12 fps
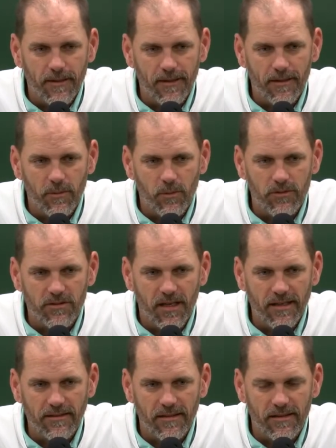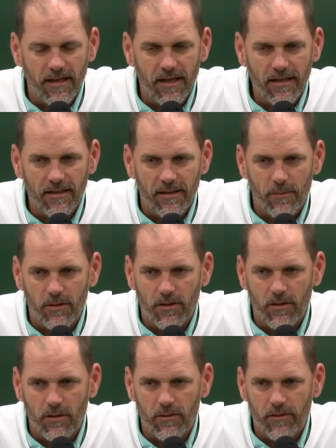Uh, we'll take today, and we'll
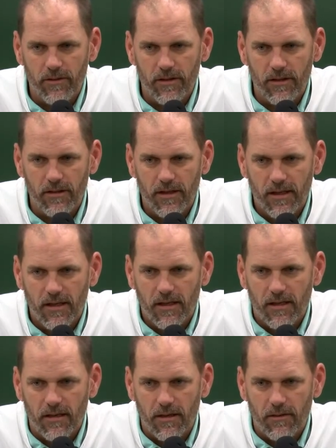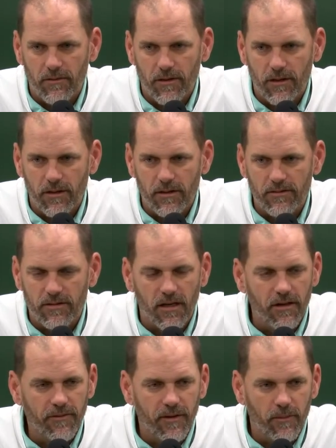go over the, you know, the good
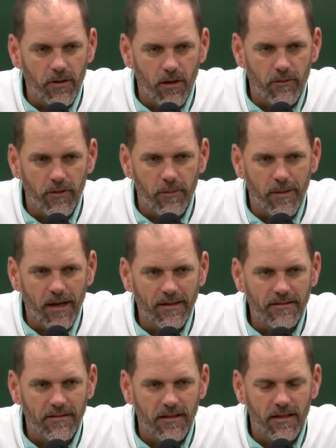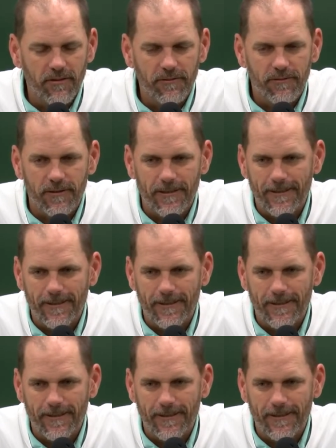stuff, and we'll go over the bad stuff.